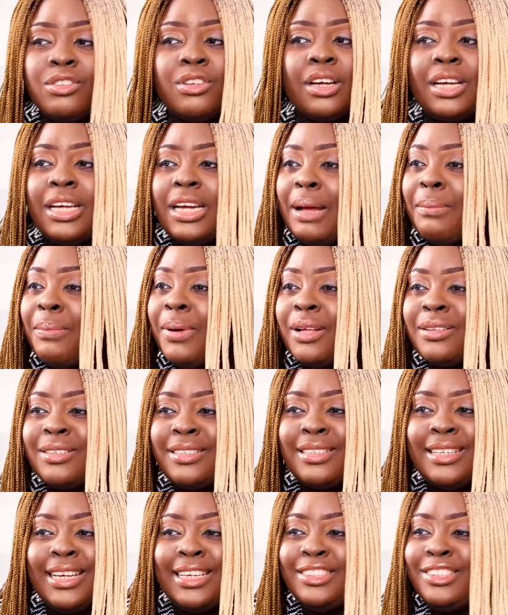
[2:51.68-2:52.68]
talking about
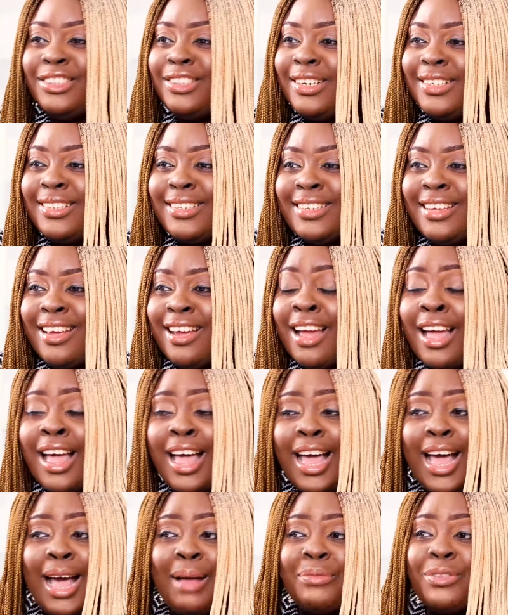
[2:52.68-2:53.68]
Nigerians here.
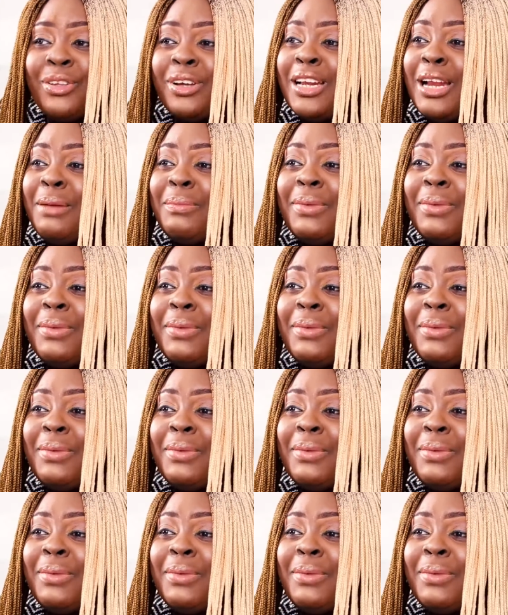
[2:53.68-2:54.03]
I'm talking